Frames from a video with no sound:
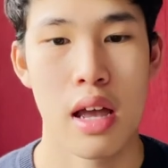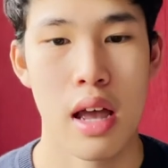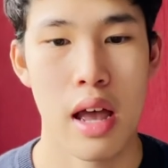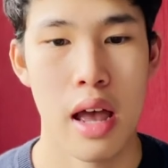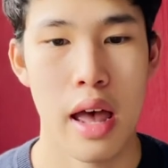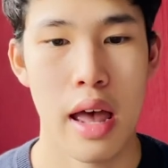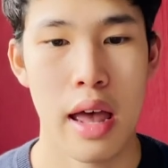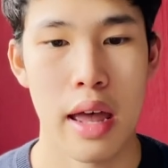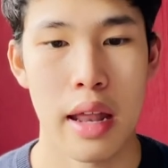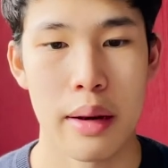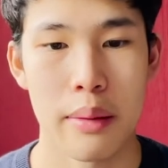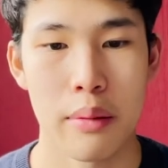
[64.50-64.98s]

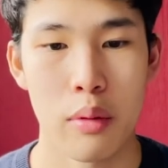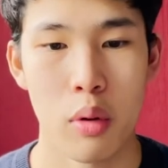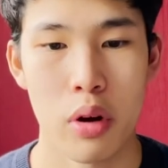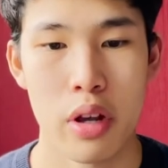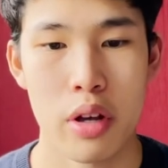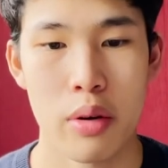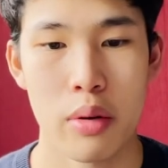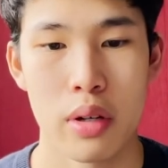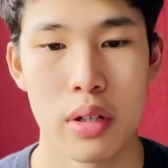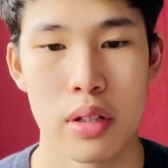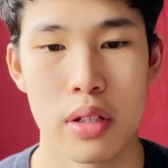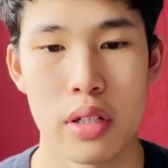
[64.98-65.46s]
And what
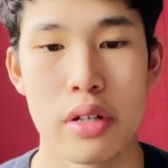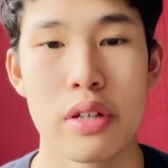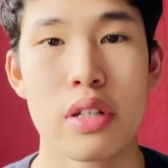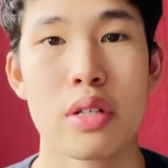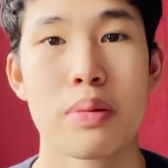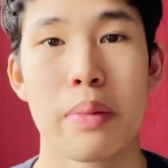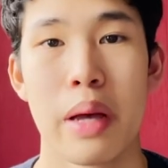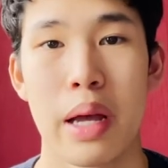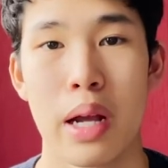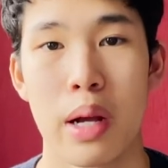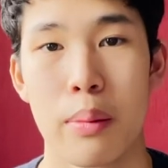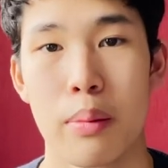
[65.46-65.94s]
you want to do is
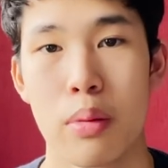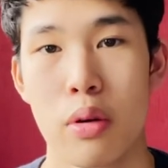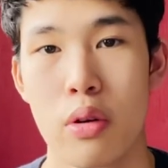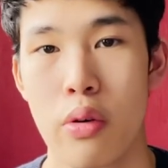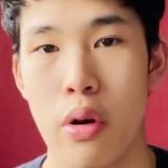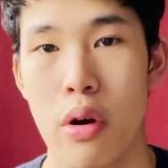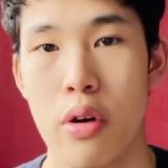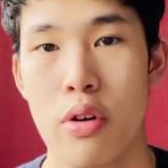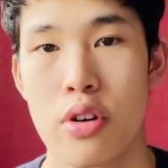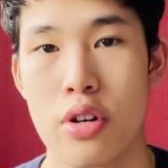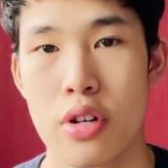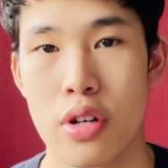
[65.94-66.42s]
pick a
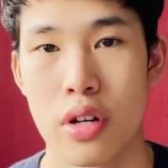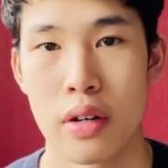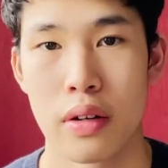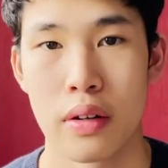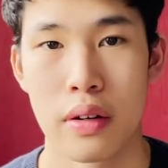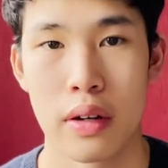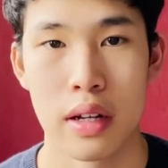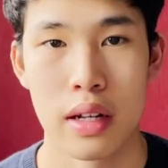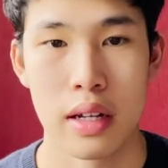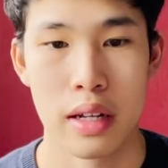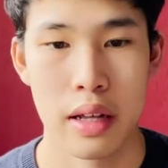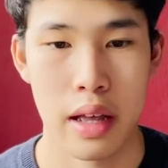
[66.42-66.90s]
blue ocean.
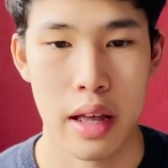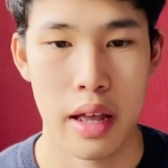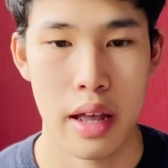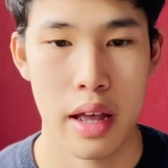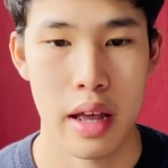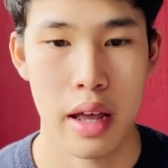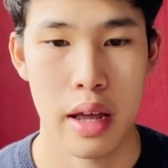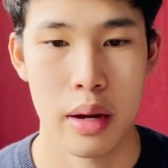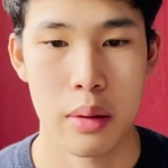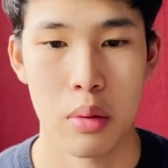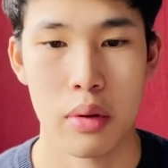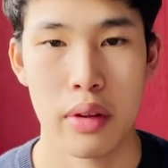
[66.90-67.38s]

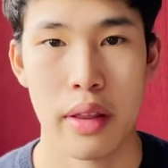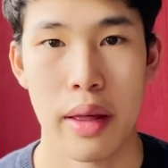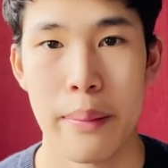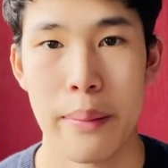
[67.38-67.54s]
And what that